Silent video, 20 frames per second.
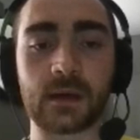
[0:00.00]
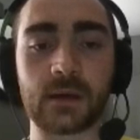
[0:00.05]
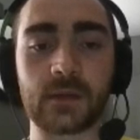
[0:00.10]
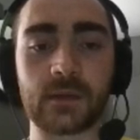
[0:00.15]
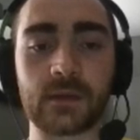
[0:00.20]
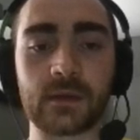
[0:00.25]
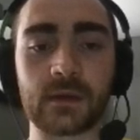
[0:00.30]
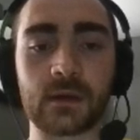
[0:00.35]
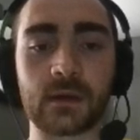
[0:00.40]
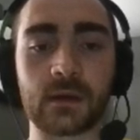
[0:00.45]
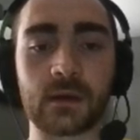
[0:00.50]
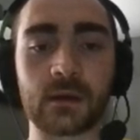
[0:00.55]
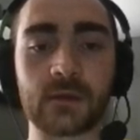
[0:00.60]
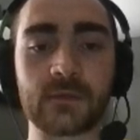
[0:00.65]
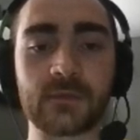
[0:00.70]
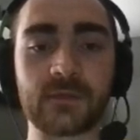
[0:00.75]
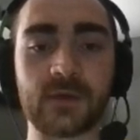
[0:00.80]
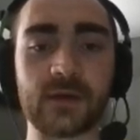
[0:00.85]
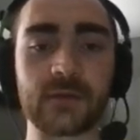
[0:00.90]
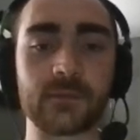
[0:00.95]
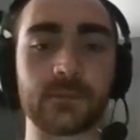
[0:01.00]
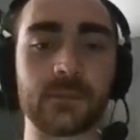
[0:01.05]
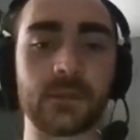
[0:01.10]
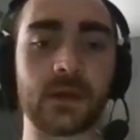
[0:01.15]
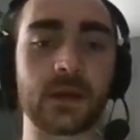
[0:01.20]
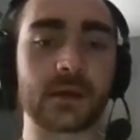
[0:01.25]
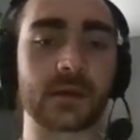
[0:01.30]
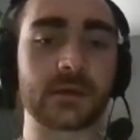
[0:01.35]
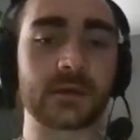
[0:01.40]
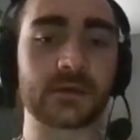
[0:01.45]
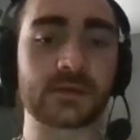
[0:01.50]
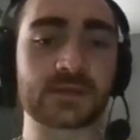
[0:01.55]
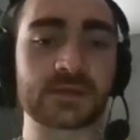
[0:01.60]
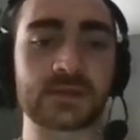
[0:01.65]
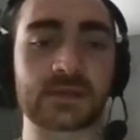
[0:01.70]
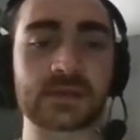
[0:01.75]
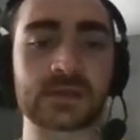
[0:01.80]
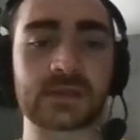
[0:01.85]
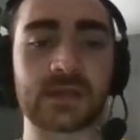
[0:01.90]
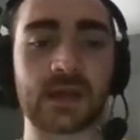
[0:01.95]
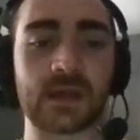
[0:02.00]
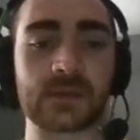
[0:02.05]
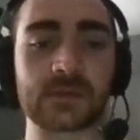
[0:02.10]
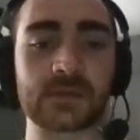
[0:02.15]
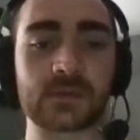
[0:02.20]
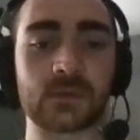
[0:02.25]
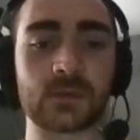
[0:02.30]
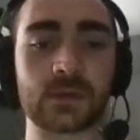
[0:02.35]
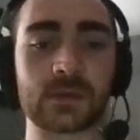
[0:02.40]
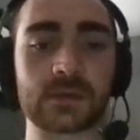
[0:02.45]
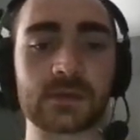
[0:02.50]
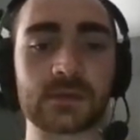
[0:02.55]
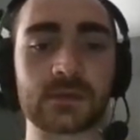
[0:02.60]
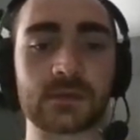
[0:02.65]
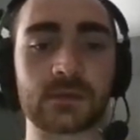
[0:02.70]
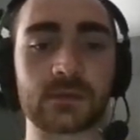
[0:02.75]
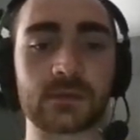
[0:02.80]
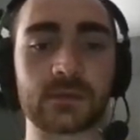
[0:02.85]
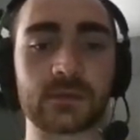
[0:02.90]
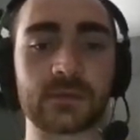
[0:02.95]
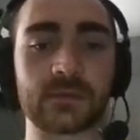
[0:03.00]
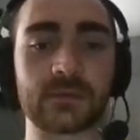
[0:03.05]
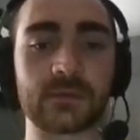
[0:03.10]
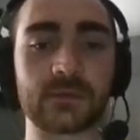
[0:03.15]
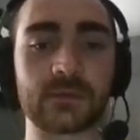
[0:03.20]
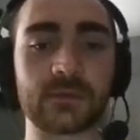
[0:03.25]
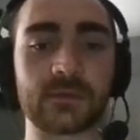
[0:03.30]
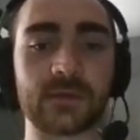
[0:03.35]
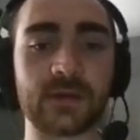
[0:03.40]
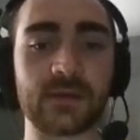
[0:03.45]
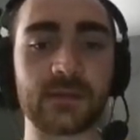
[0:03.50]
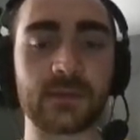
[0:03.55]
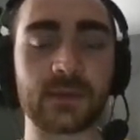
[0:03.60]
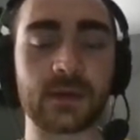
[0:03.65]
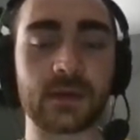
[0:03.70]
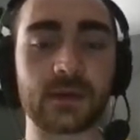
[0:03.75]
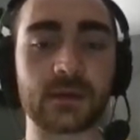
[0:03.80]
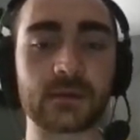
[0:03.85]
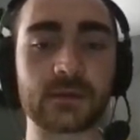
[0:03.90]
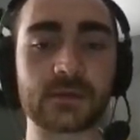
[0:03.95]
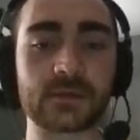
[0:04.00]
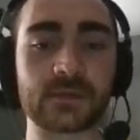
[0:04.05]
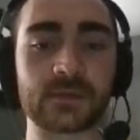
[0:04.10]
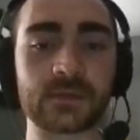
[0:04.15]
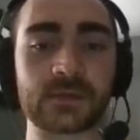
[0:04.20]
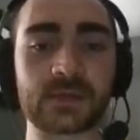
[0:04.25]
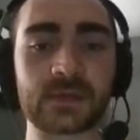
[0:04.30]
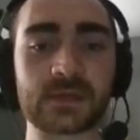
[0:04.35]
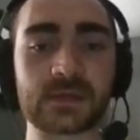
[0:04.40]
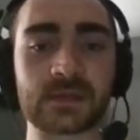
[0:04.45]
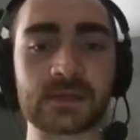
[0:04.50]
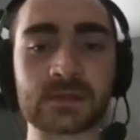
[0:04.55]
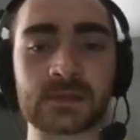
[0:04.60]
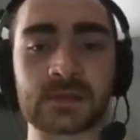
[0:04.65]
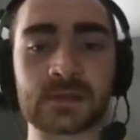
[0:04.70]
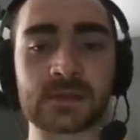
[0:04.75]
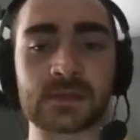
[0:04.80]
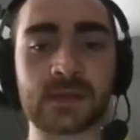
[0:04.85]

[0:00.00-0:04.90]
There are 5 blockers, 6 gaps. So 1, 2, 3, 4, 5 blockers presenting 6